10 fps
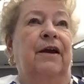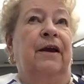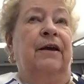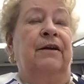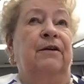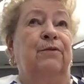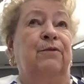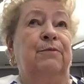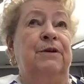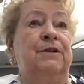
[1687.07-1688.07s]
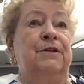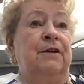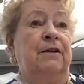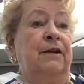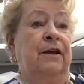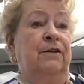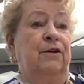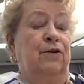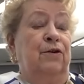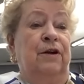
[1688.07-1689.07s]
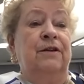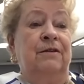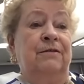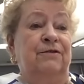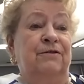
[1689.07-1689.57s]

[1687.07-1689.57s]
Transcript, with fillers: And it will be selling at the Corydon